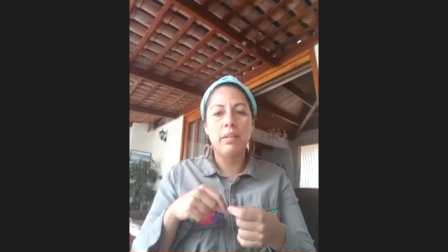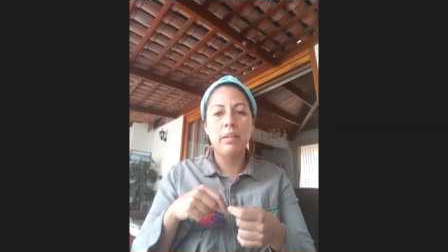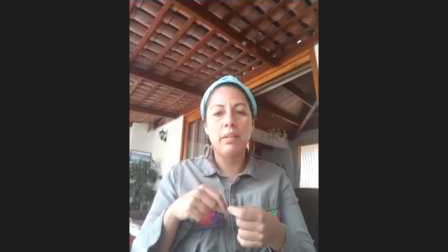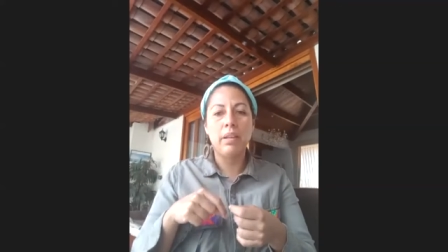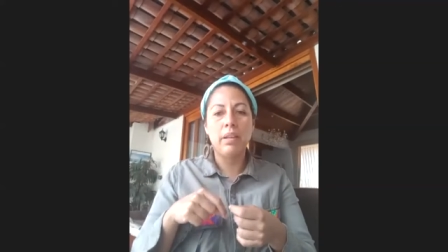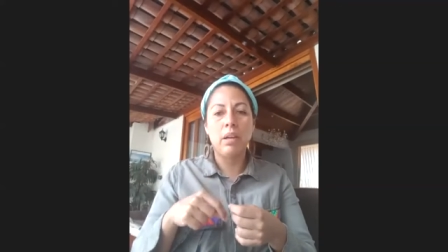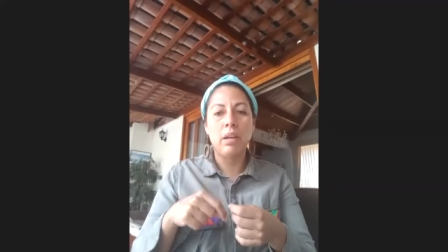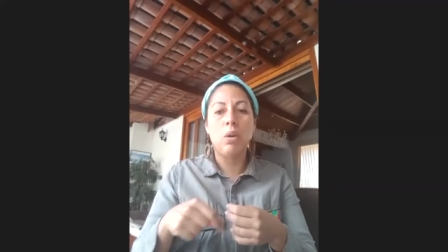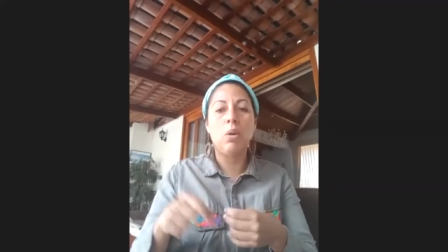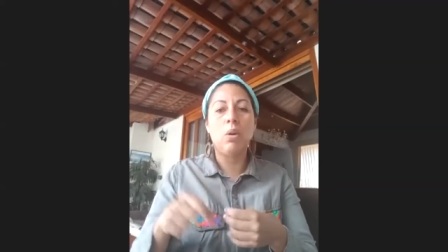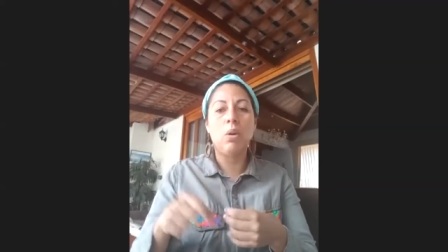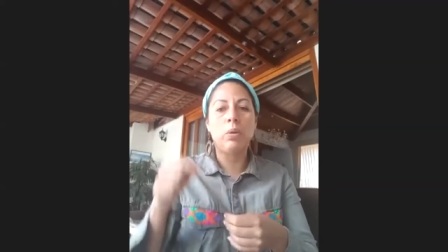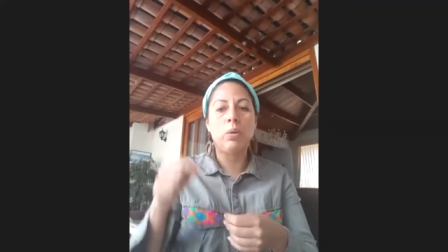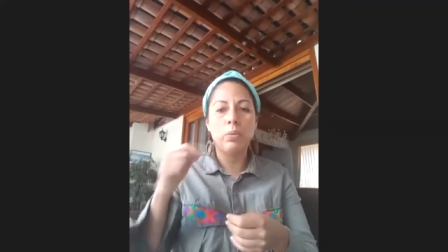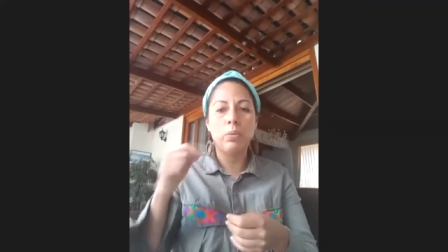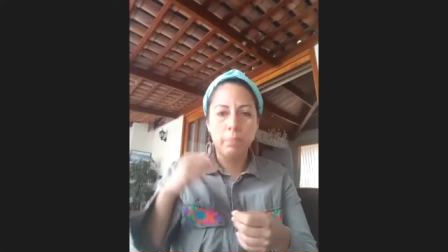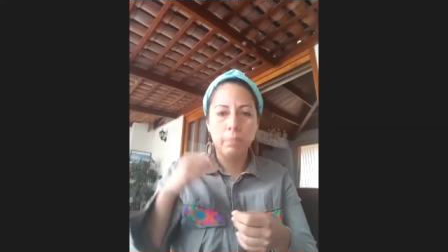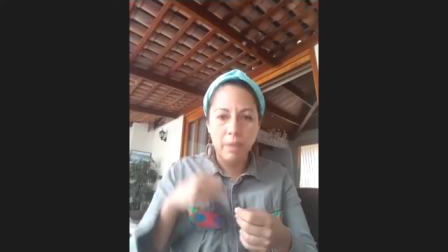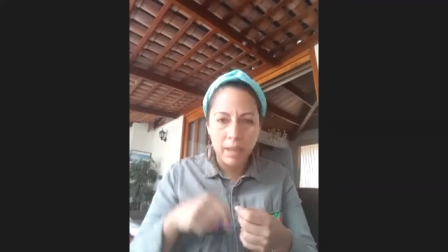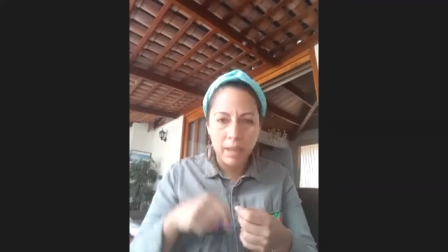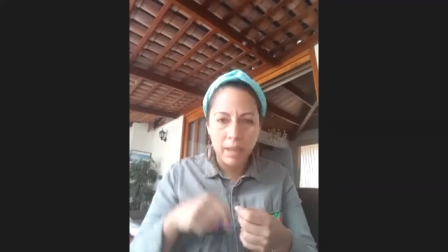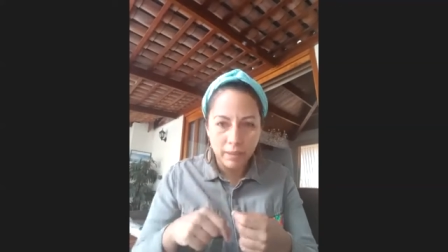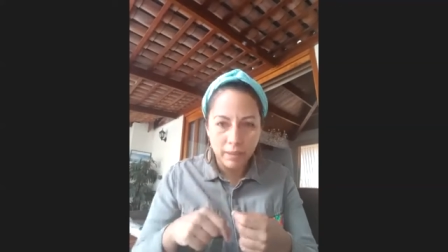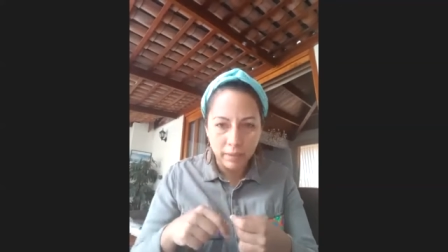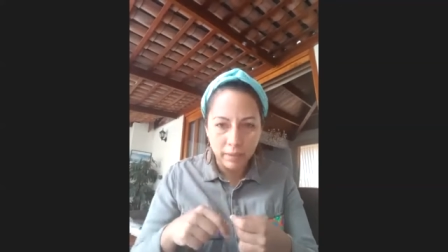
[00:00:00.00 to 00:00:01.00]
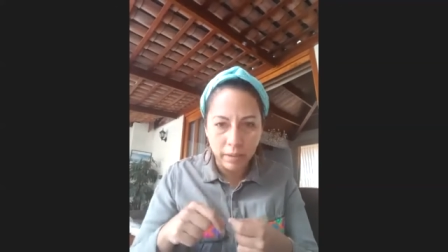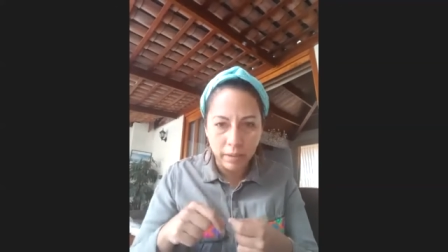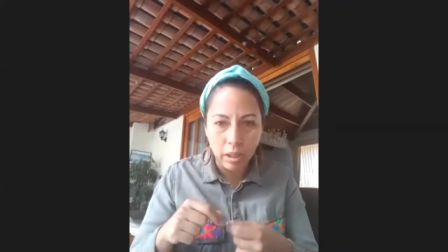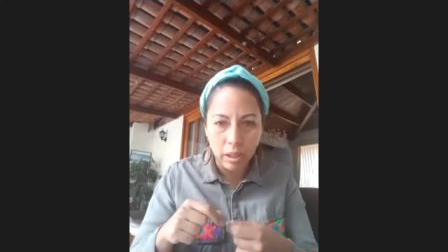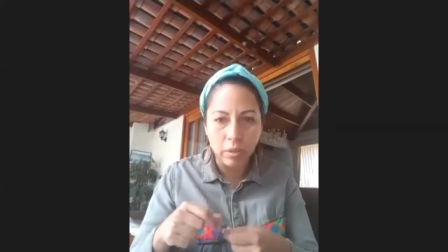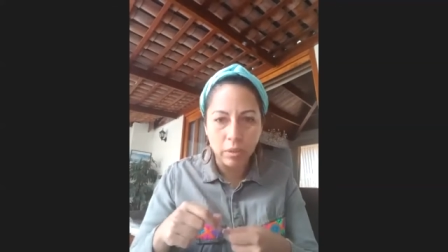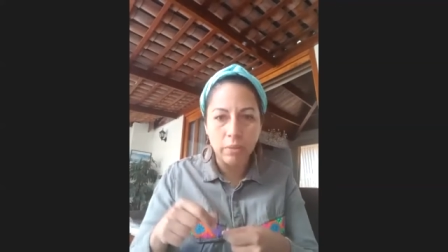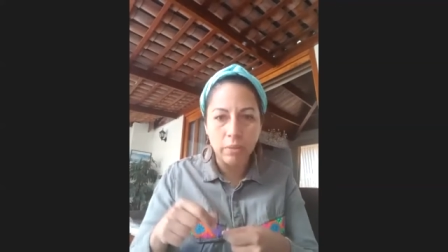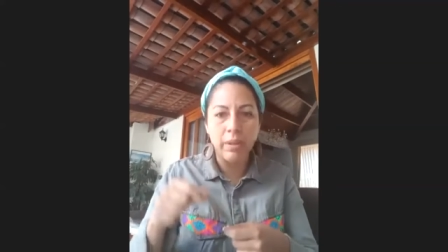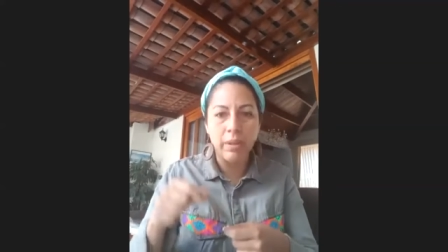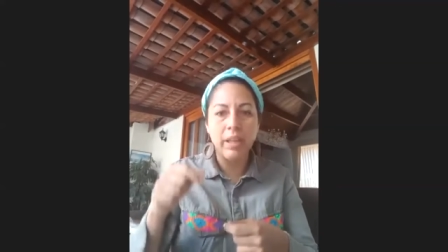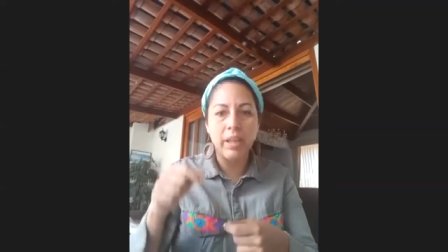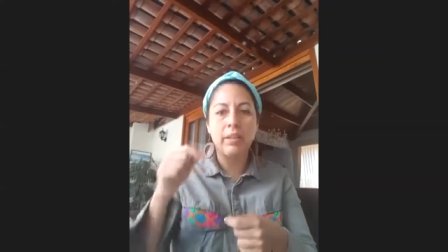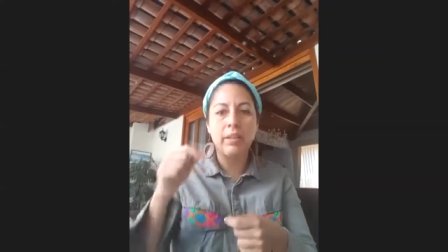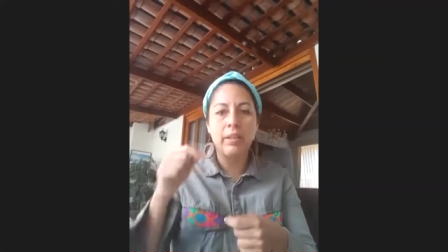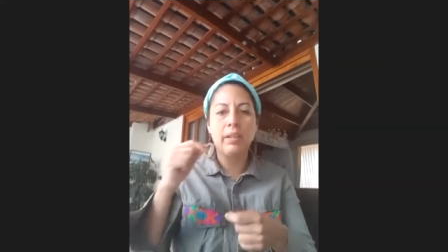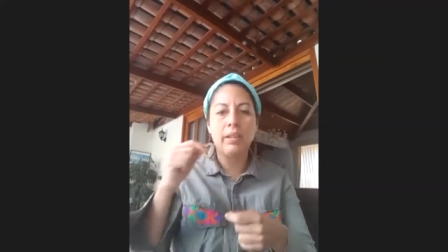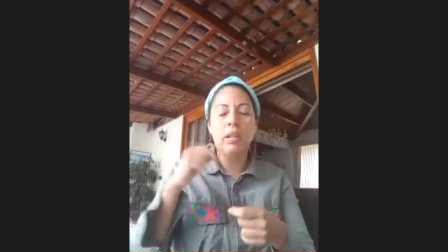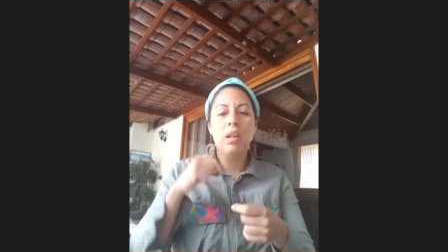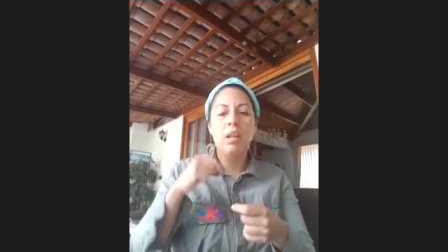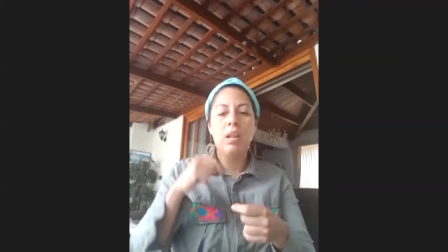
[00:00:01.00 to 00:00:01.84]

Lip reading: their own masks, they are creating,